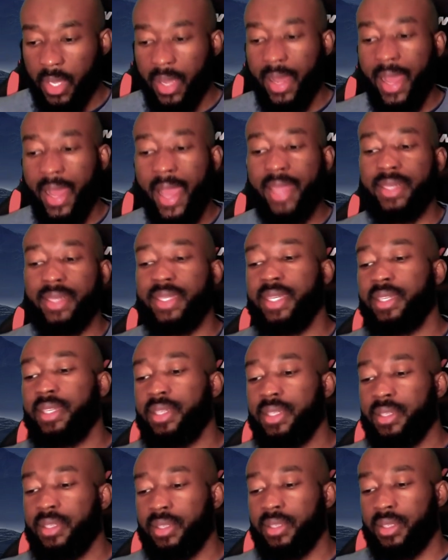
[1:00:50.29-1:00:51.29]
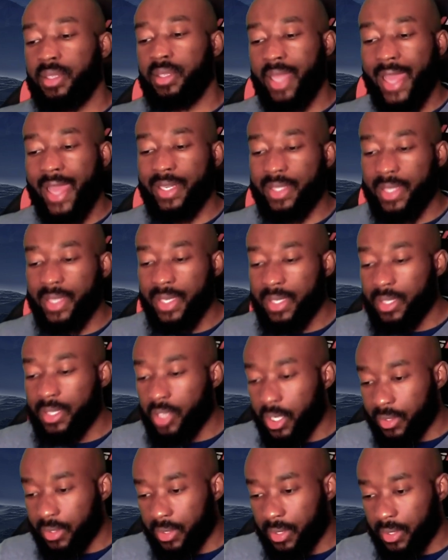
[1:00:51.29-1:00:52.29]
I did
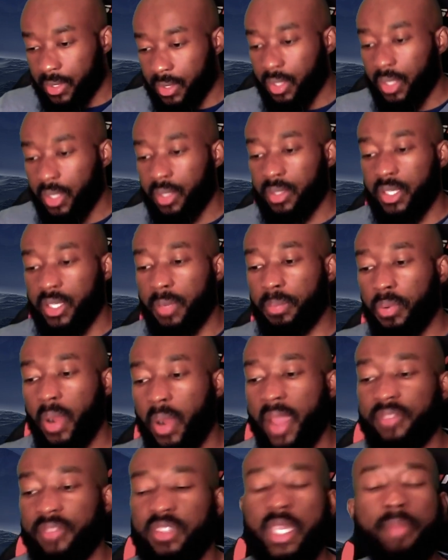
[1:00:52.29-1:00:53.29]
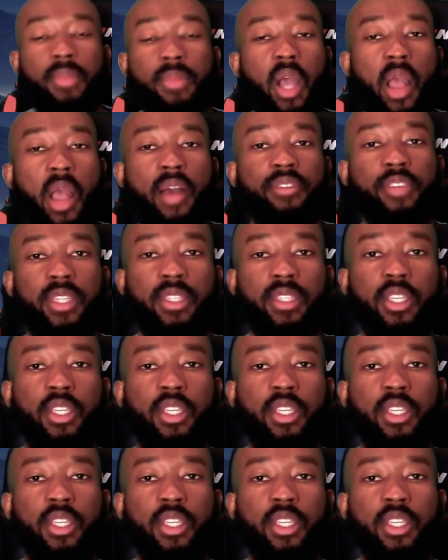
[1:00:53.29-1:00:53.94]
not deprive them of it.